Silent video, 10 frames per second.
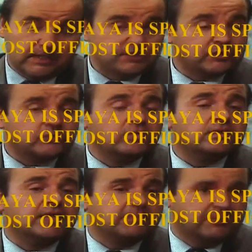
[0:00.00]
That's a
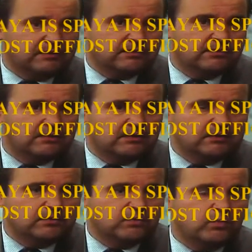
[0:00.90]
cruel label.
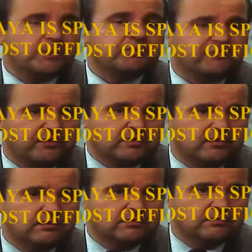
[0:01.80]
We
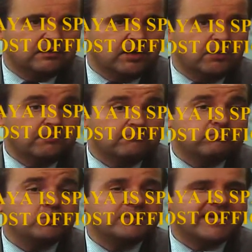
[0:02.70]
prefer
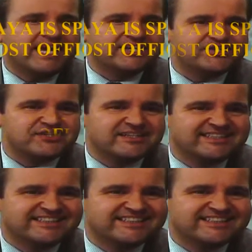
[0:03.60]
booby hedge.